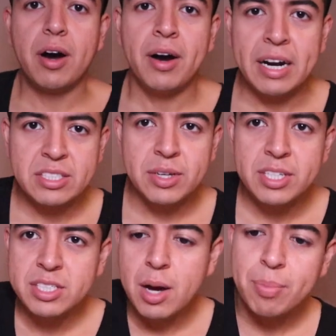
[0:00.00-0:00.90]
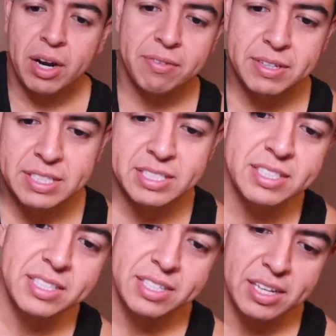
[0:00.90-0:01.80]
Alright, so I just got
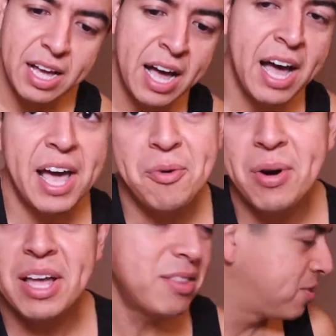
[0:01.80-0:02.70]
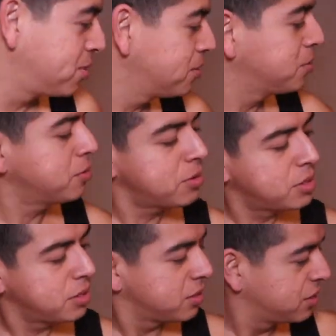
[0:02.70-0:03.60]
breakfast. I went to
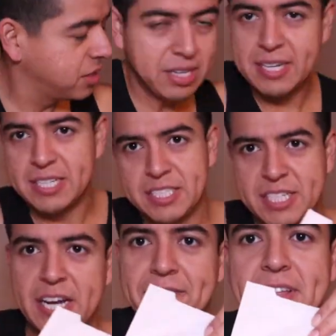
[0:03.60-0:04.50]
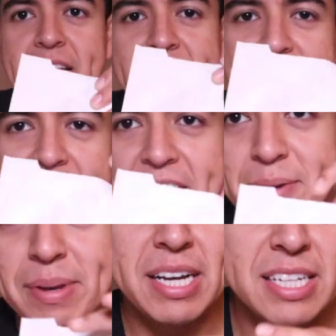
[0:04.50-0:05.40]
Chick fil A
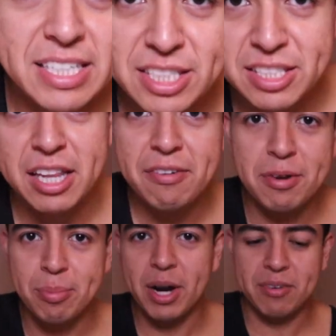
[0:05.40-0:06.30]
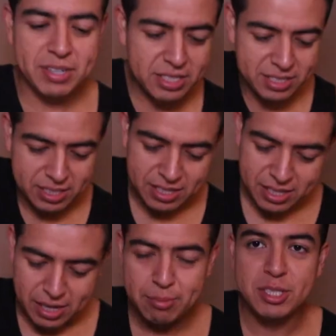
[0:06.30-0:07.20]
again because I just love their
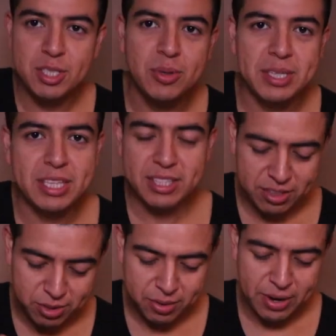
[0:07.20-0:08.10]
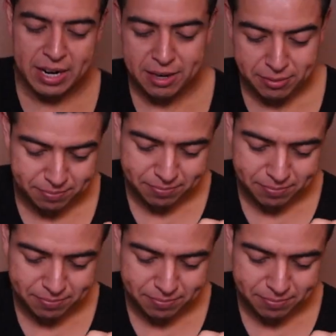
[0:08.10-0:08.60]
breakfast. I'm just so addicted to it right now.